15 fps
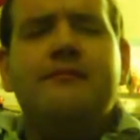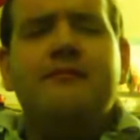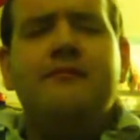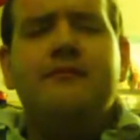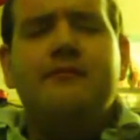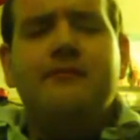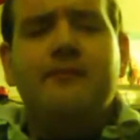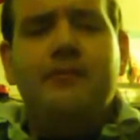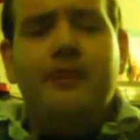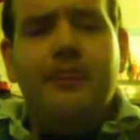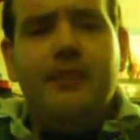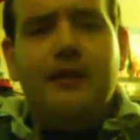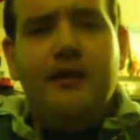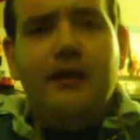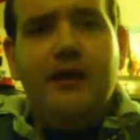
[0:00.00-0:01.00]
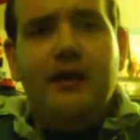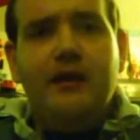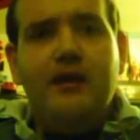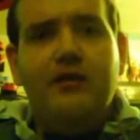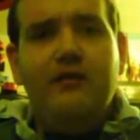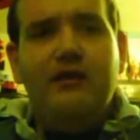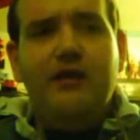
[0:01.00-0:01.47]
Stop it.
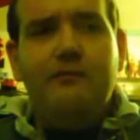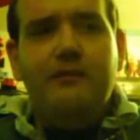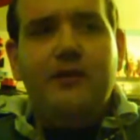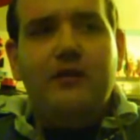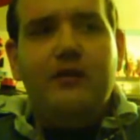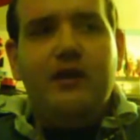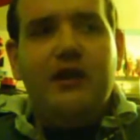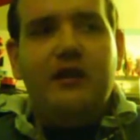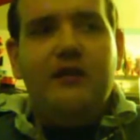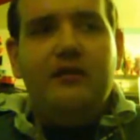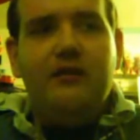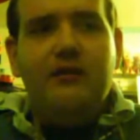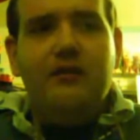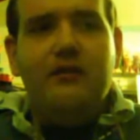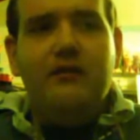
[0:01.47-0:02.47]
And their inner beauty.